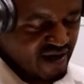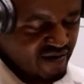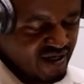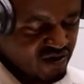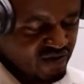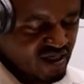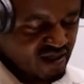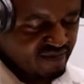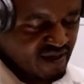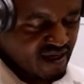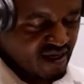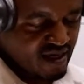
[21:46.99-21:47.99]

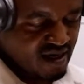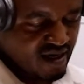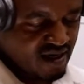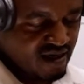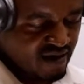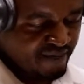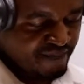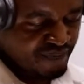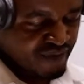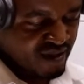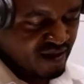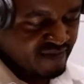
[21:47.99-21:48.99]

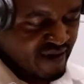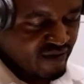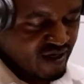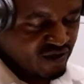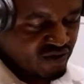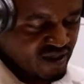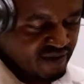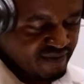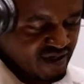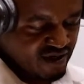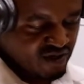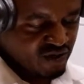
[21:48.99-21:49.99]
120
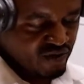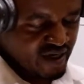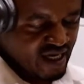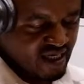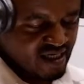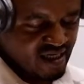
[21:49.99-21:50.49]
million to a net